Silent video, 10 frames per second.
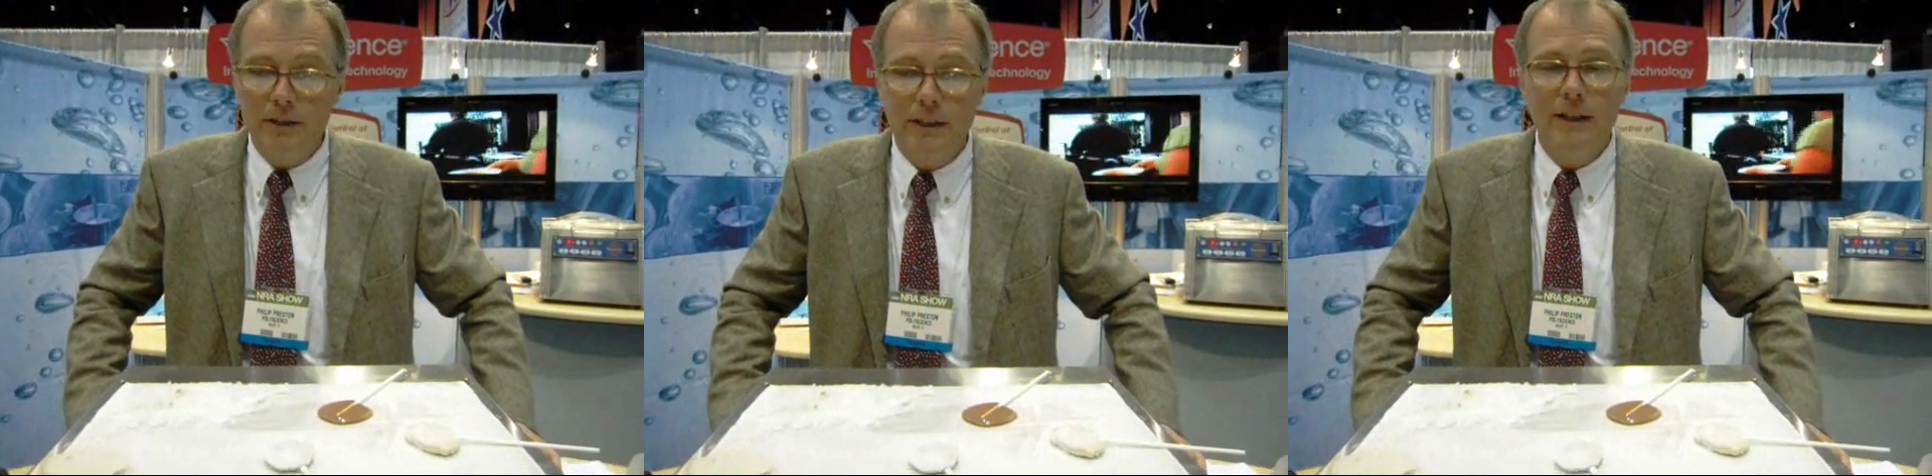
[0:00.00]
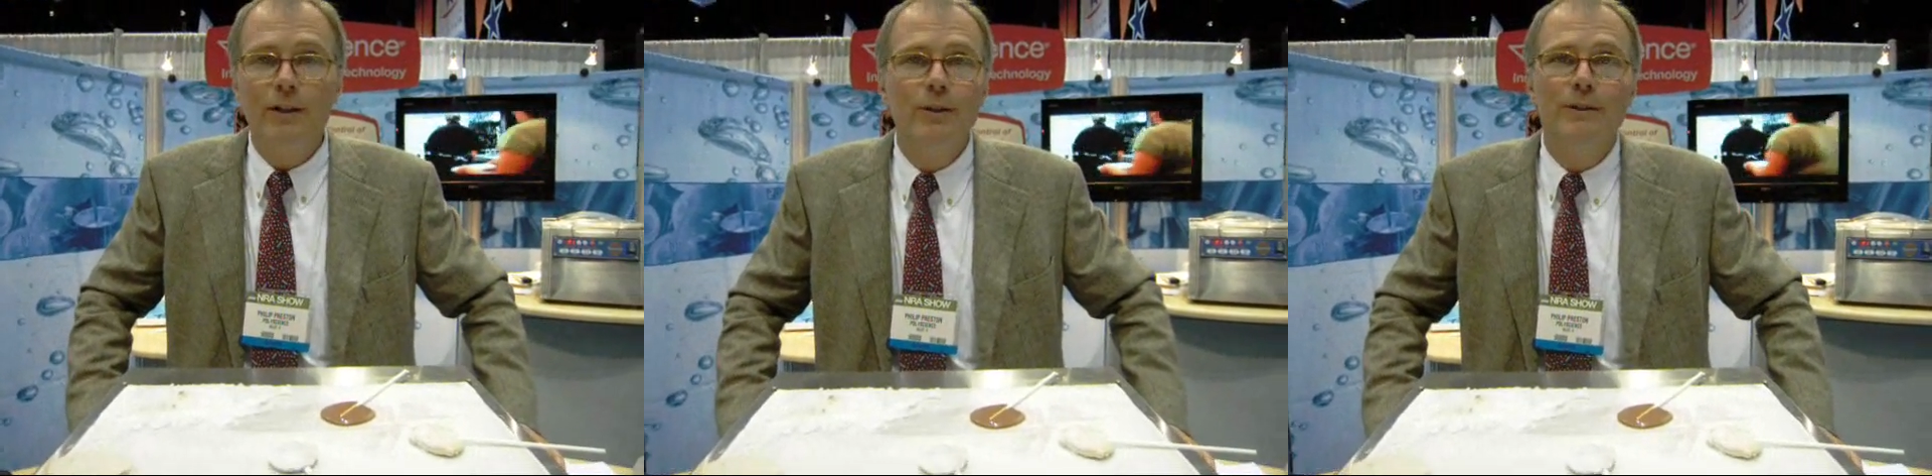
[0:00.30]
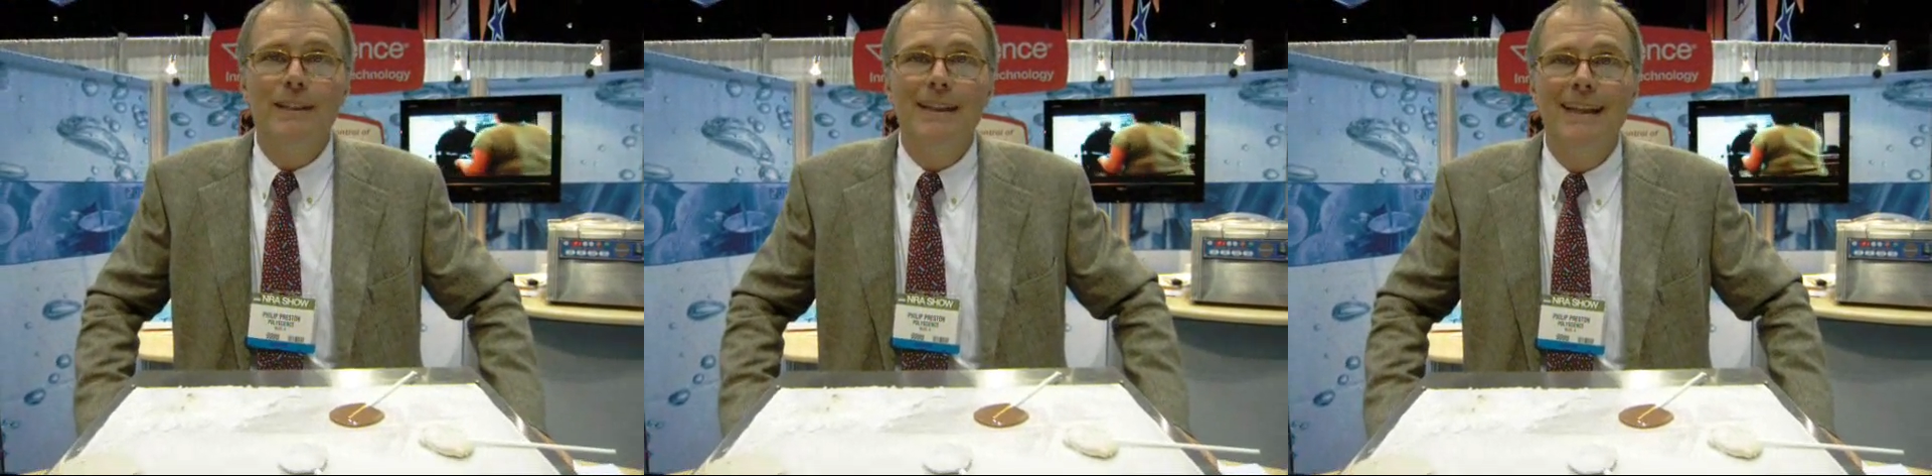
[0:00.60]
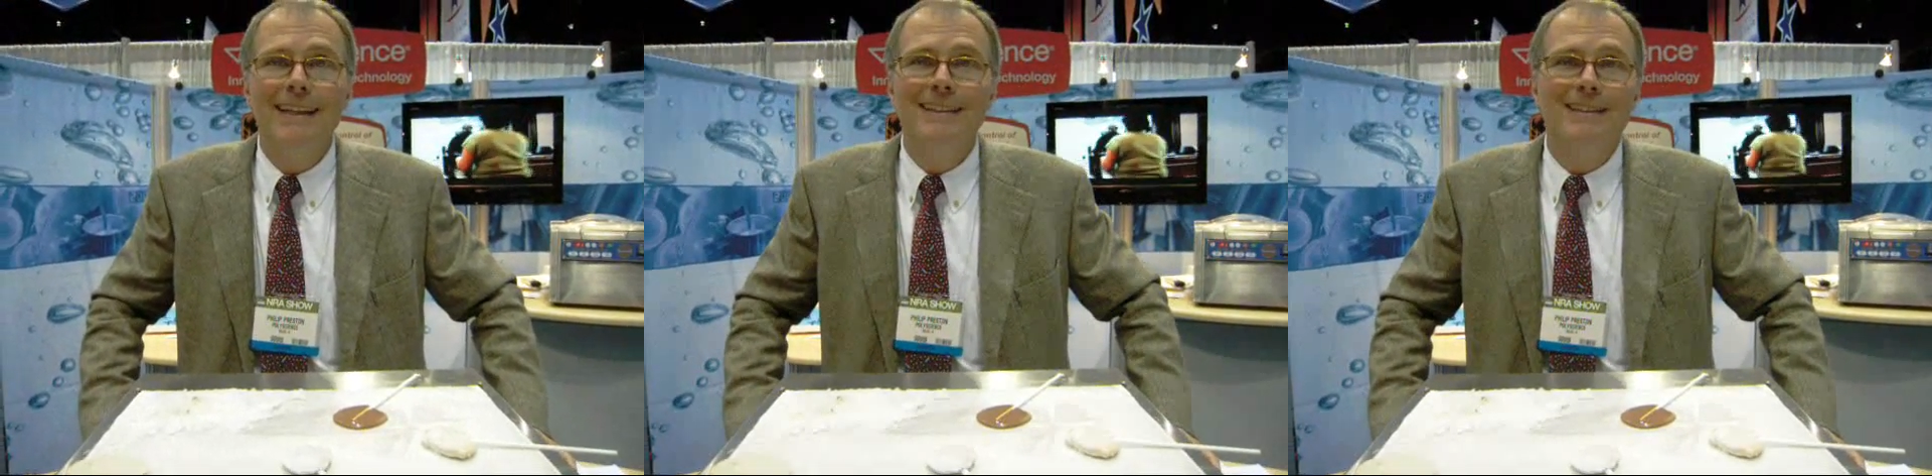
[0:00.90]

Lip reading: that are using these,